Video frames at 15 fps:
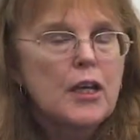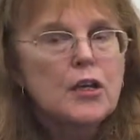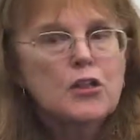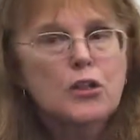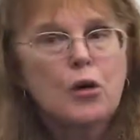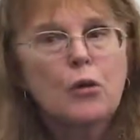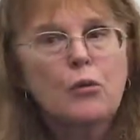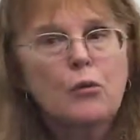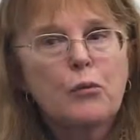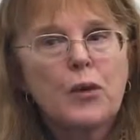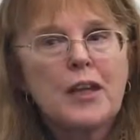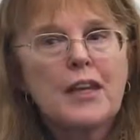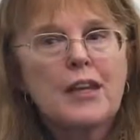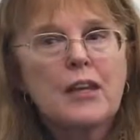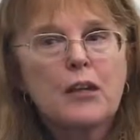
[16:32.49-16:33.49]
So
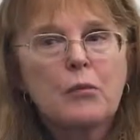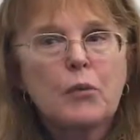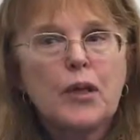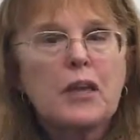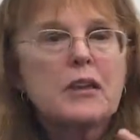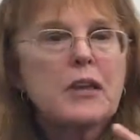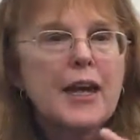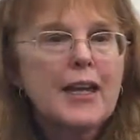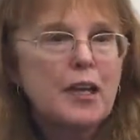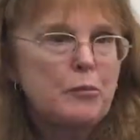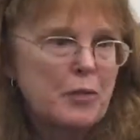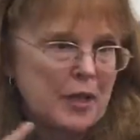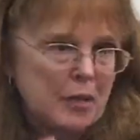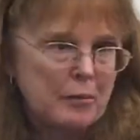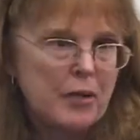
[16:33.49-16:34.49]
we like
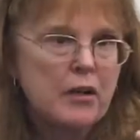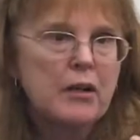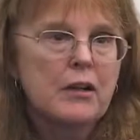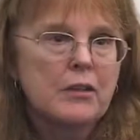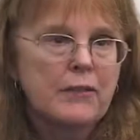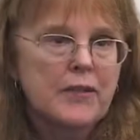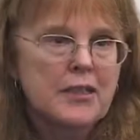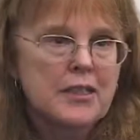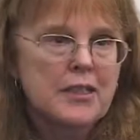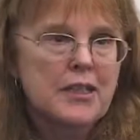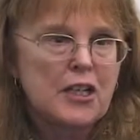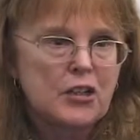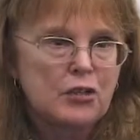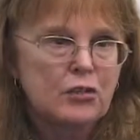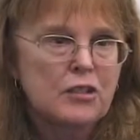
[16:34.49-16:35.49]
being part of this
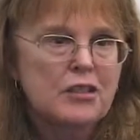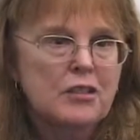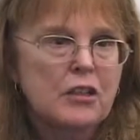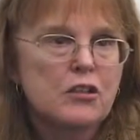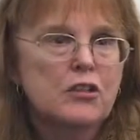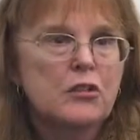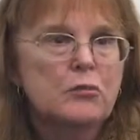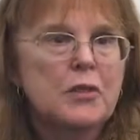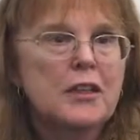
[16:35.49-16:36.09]
national discussion.